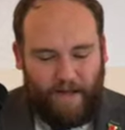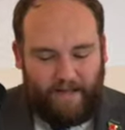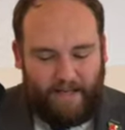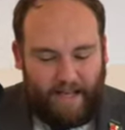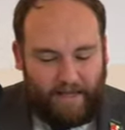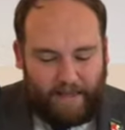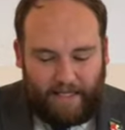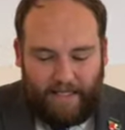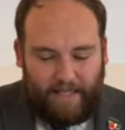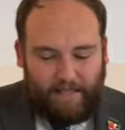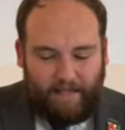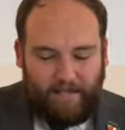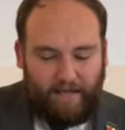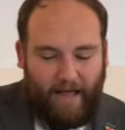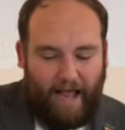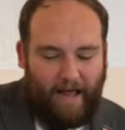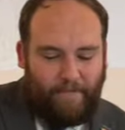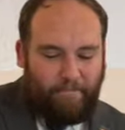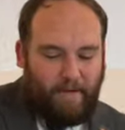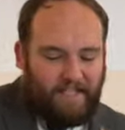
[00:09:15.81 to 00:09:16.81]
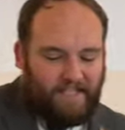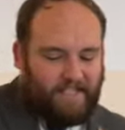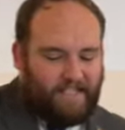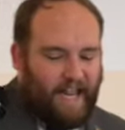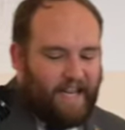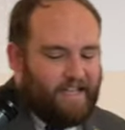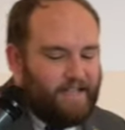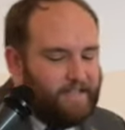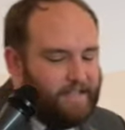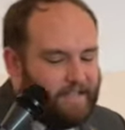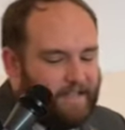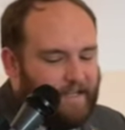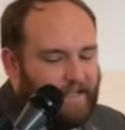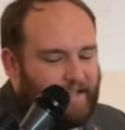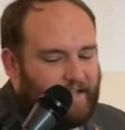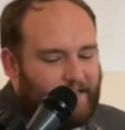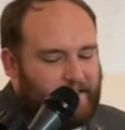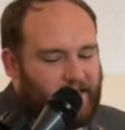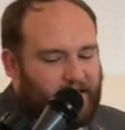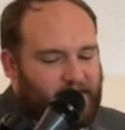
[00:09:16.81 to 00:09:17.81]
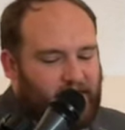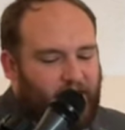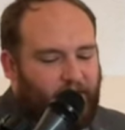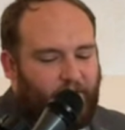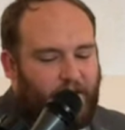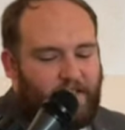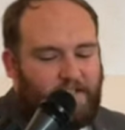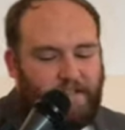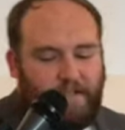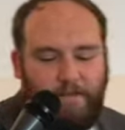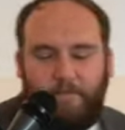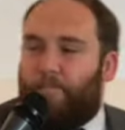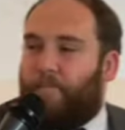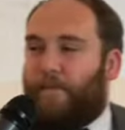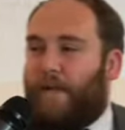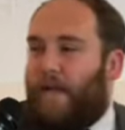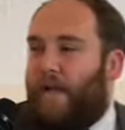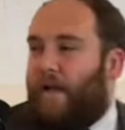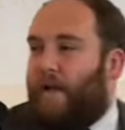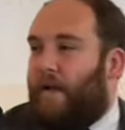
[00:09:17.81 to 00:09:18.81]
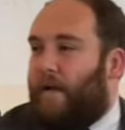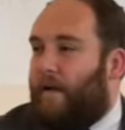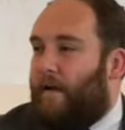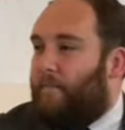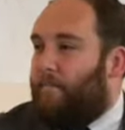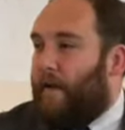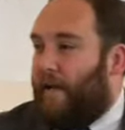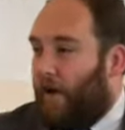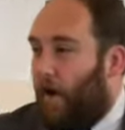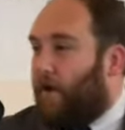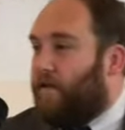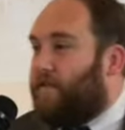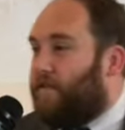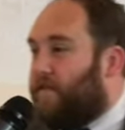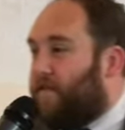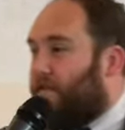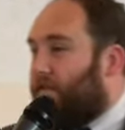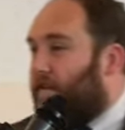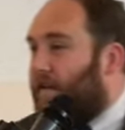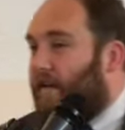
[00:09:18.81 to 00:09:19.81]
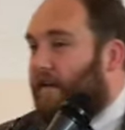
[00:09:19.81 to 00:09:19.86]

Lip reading: Nathan had been sent to David because